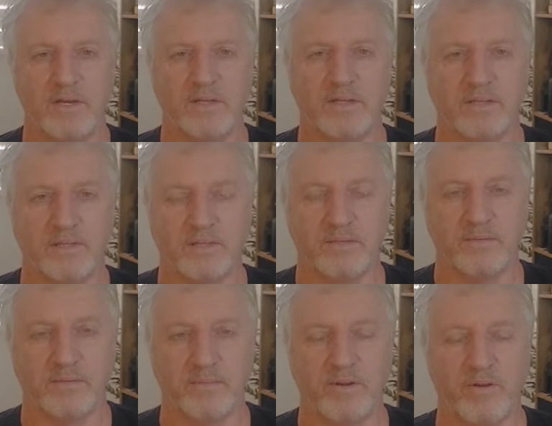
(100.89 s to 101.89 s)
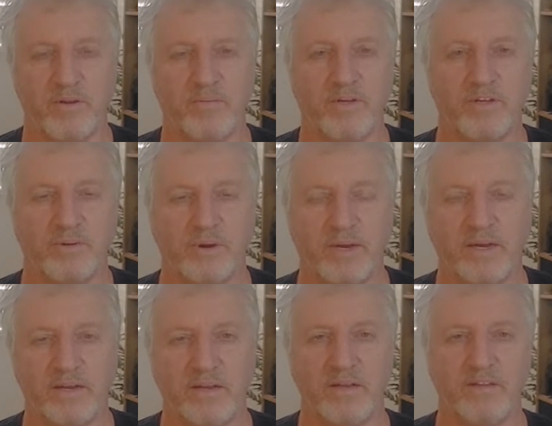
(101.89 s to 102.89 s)
the period
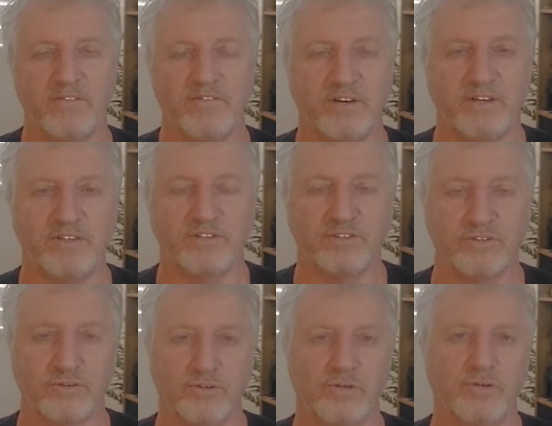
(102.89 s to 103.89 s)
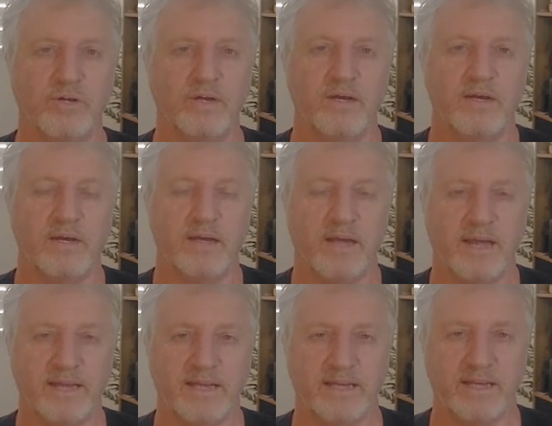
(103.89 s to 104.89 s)
between the finish of school
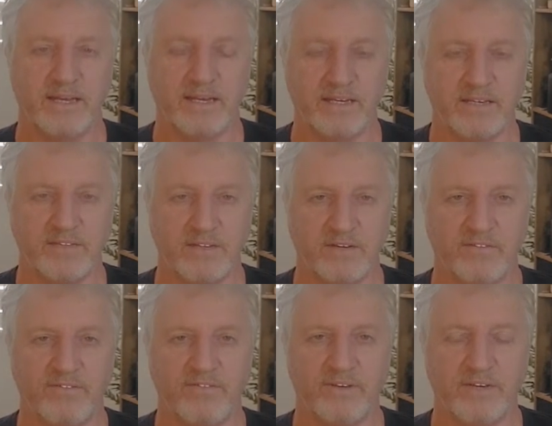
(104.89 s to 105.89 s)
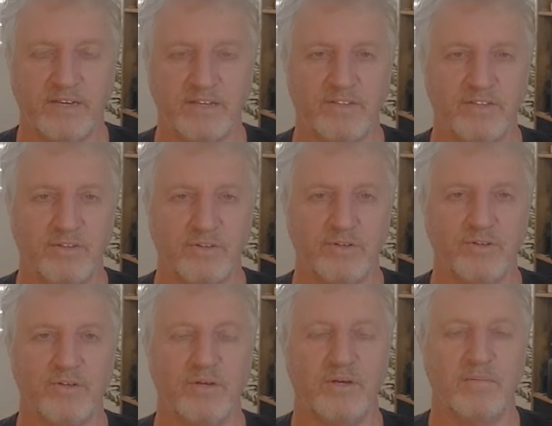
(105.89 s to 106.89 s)
and getting yourself into
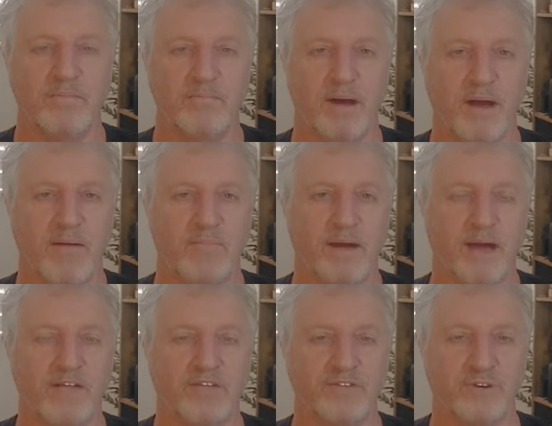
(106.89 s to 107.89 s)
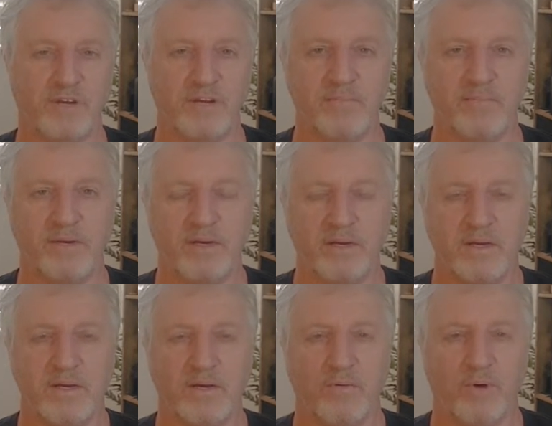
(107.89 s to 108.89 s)
mainstream
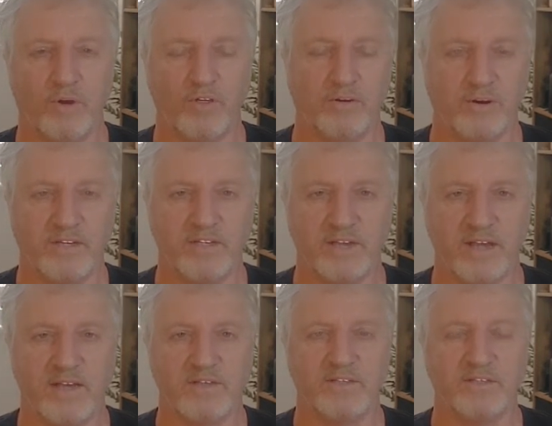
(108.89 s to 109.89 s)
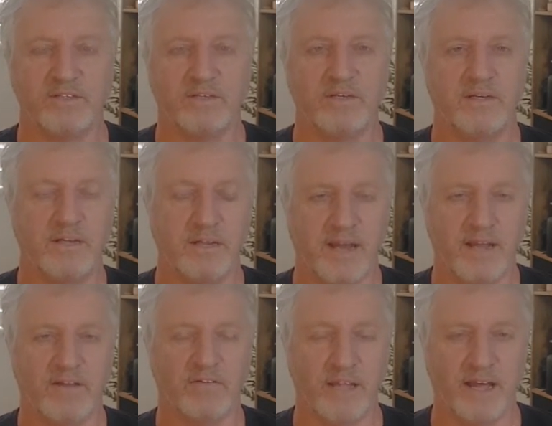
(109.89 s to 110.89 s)
work or education and how
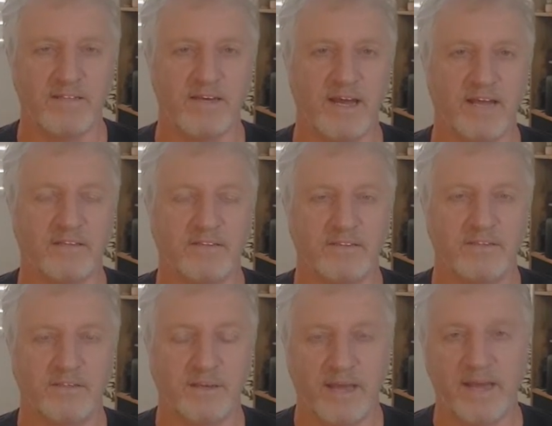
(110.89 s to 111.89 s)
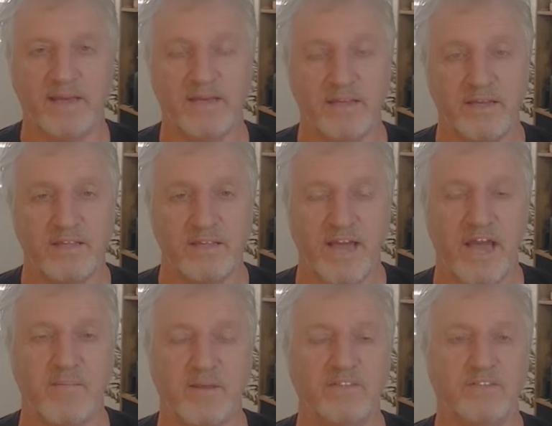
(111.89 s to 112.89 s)
long that takes. And the
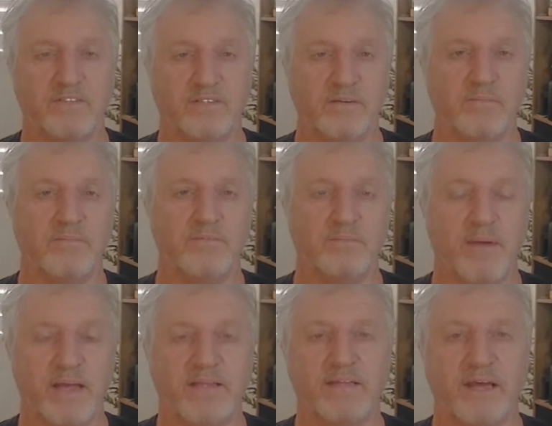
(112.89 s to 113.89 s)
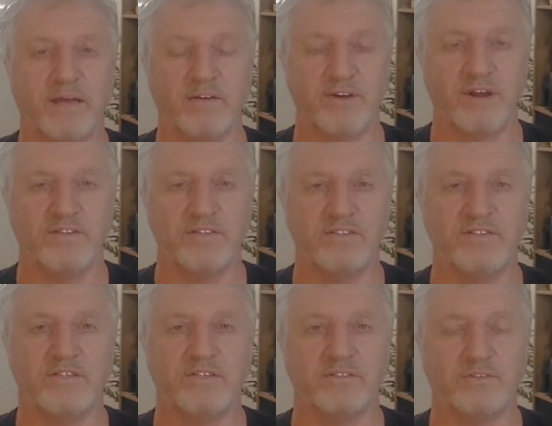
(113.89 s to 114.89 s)
aim is to make that
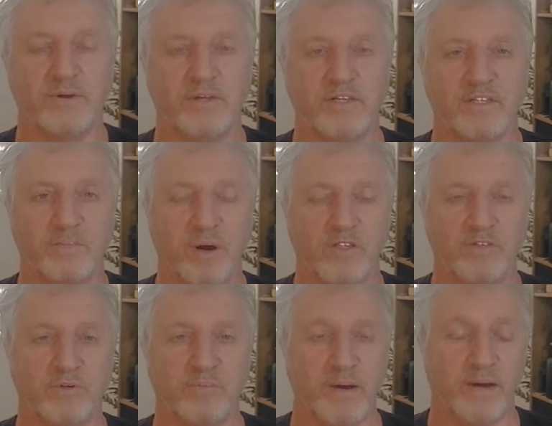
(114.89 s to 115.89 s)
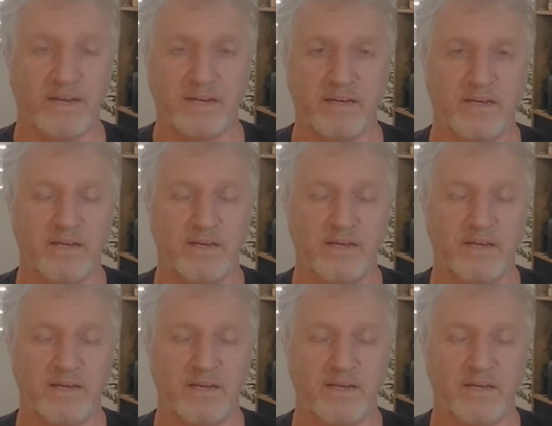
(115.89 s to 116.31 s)
transition as quickly as possible, but in